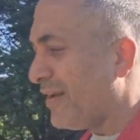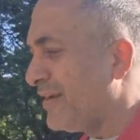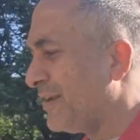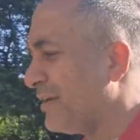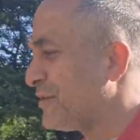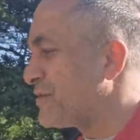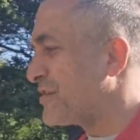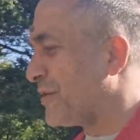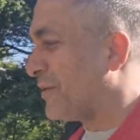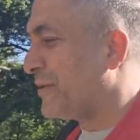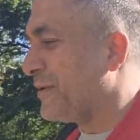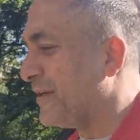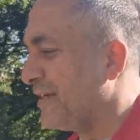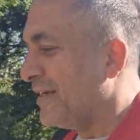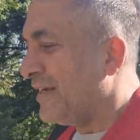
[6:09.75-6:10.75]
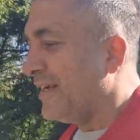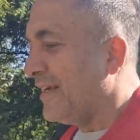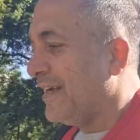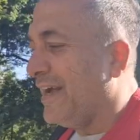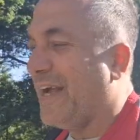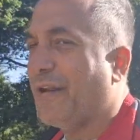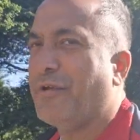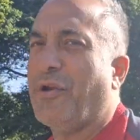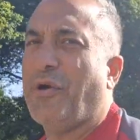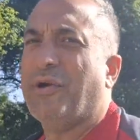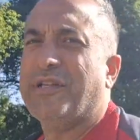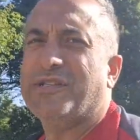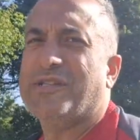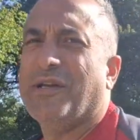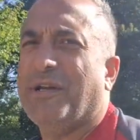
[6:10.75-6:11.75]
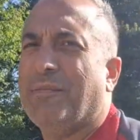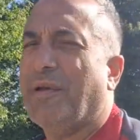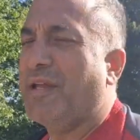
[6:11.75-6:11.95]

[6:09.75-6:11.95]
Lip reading: You know, so I don't know. It's going